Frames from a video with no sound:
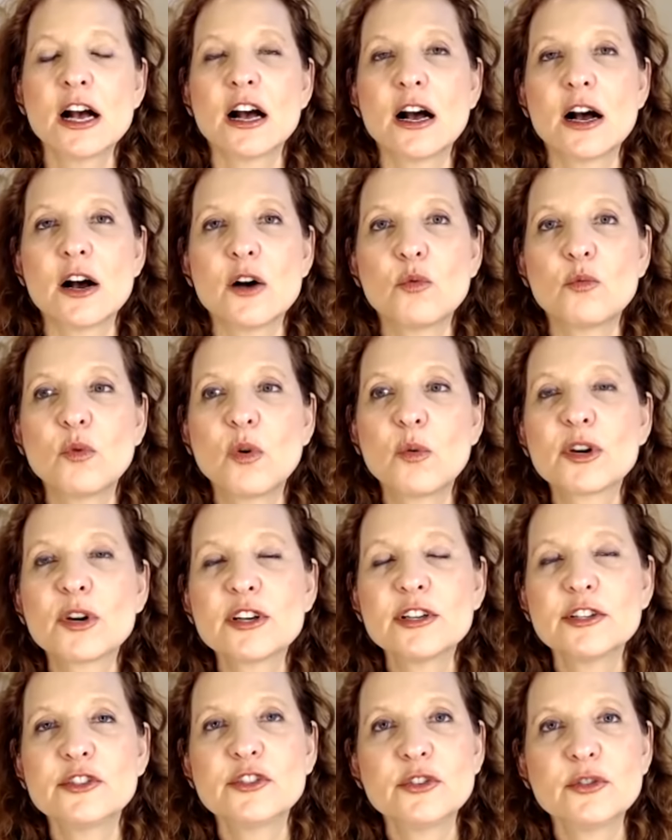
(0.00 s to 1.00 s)
What we're
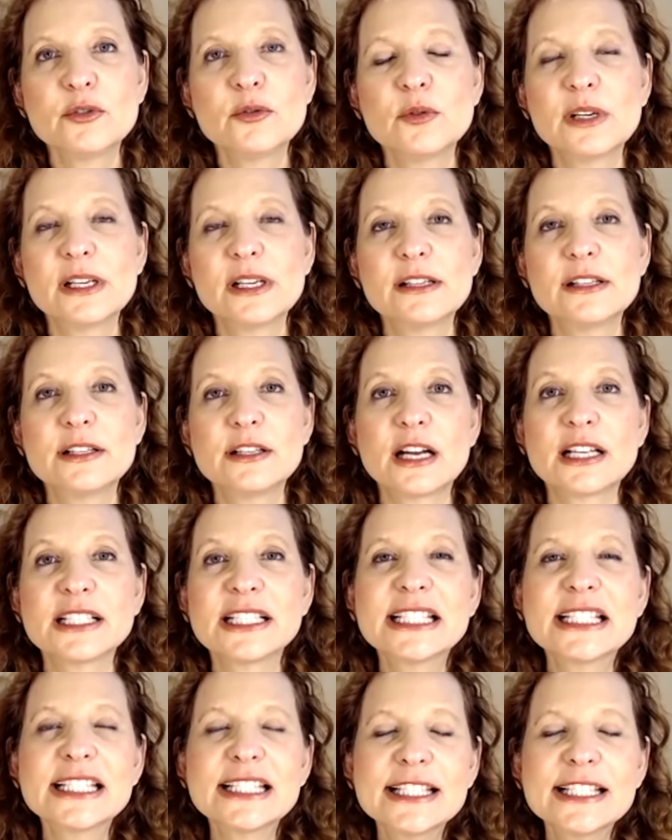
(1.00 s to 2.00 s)
going to do is a
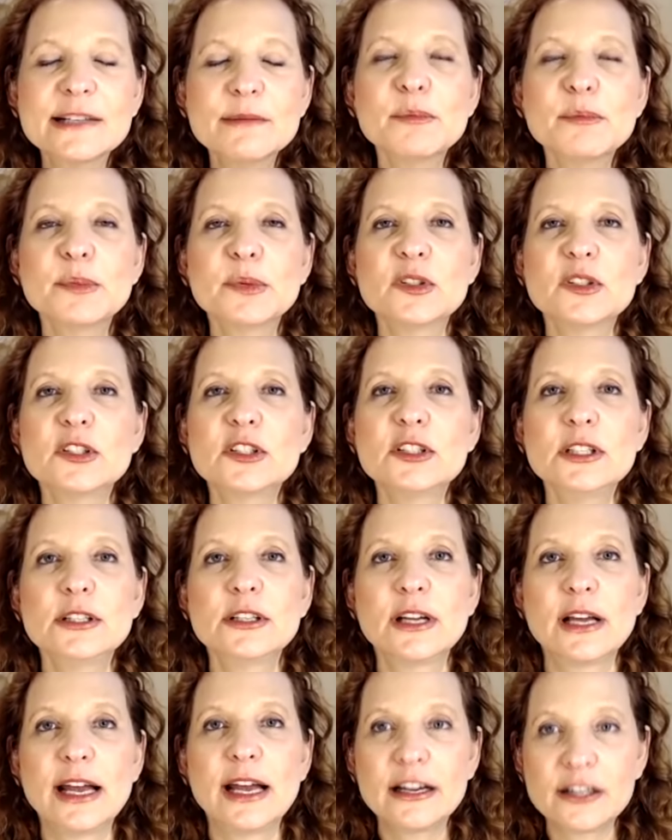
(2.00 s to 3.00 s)
simple
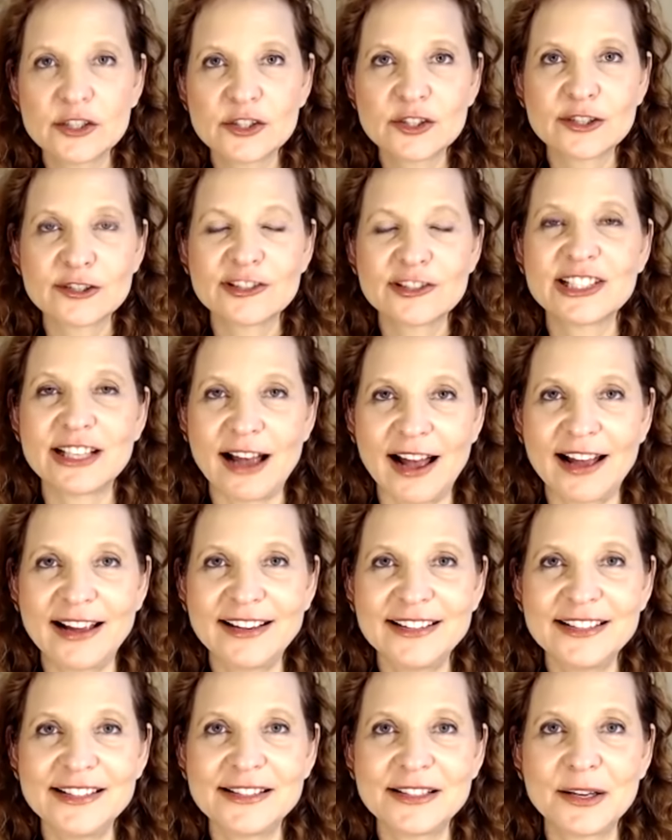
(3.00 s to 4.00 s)

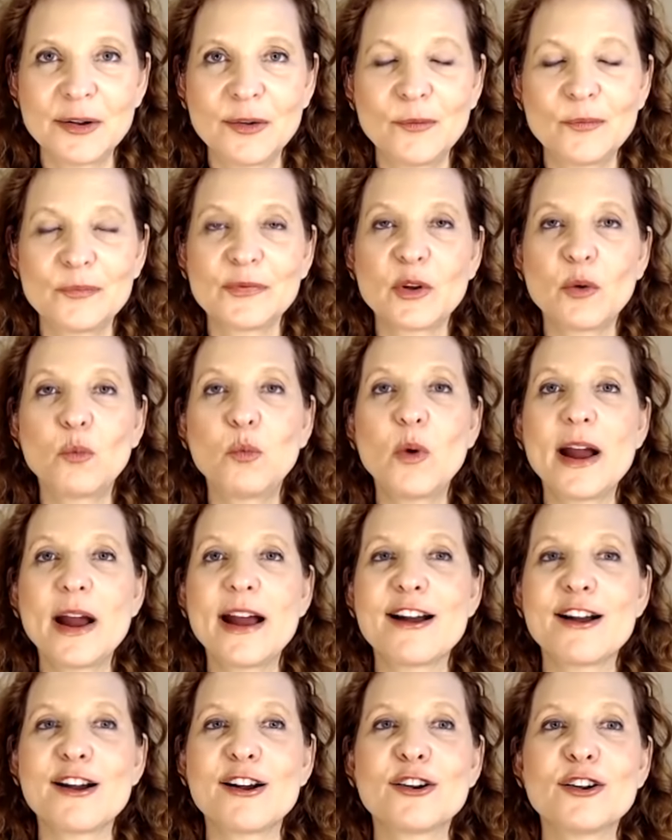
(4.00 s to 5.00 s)
exercise
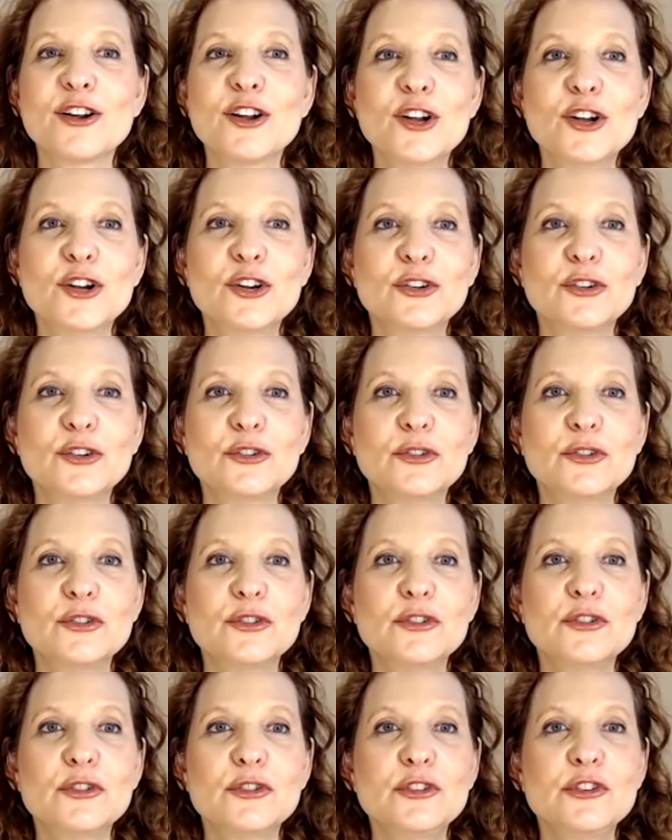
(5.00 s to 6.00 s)
where
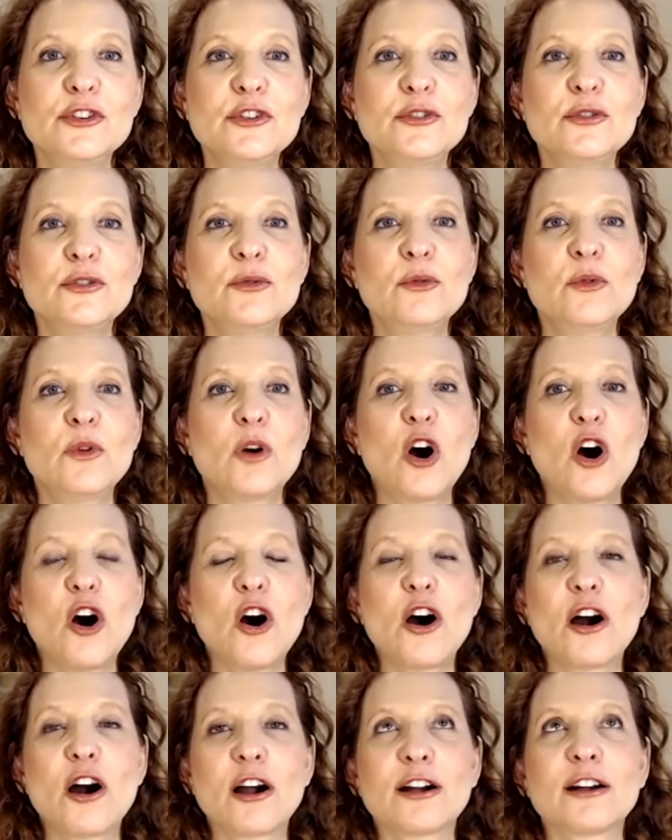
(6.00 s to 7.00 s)
you
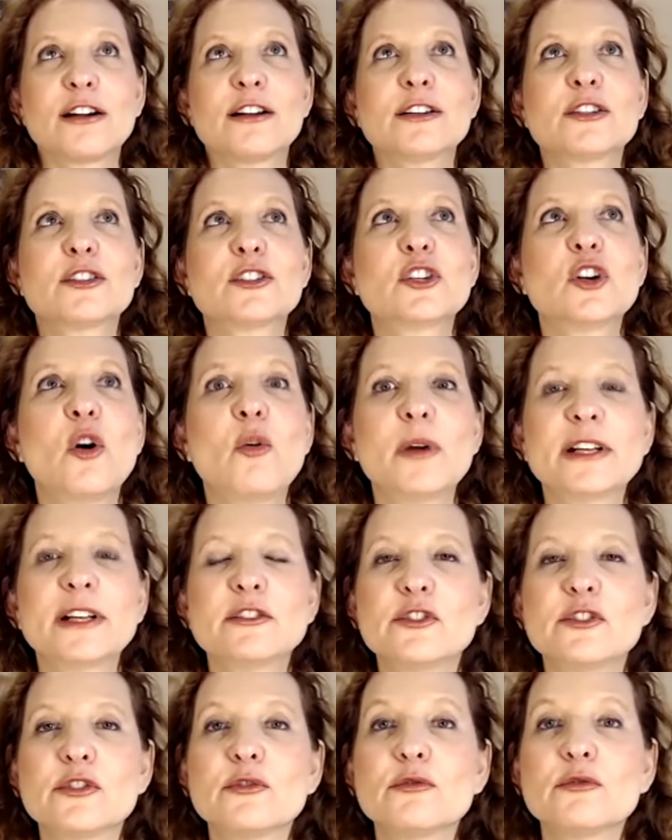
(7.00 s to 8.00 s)
are going
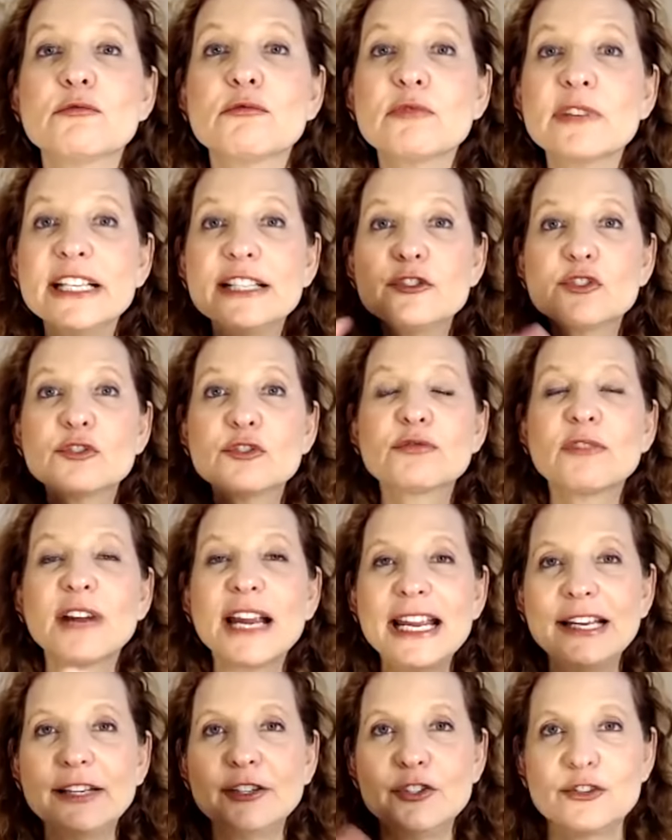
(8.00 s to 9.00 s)
to
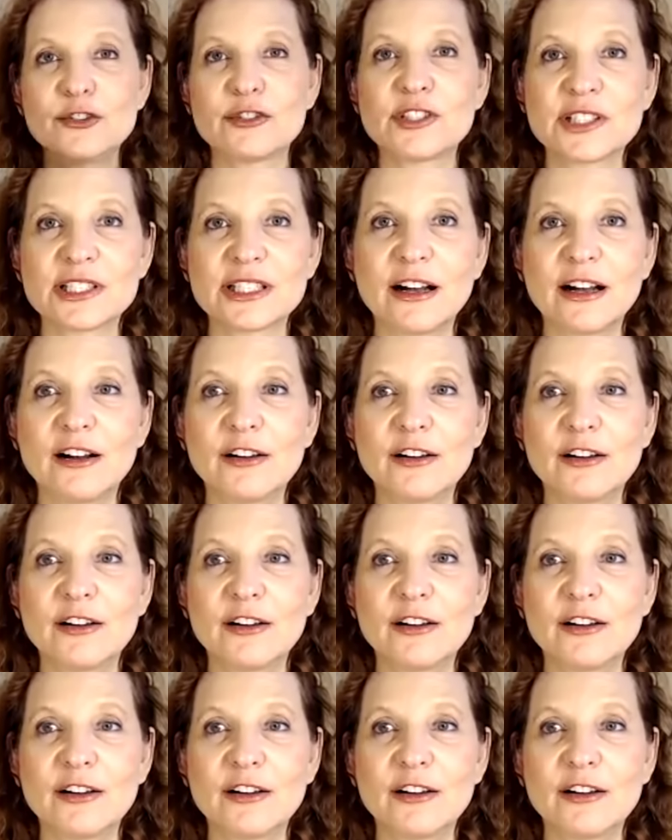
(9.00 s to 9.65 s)
retrain yourself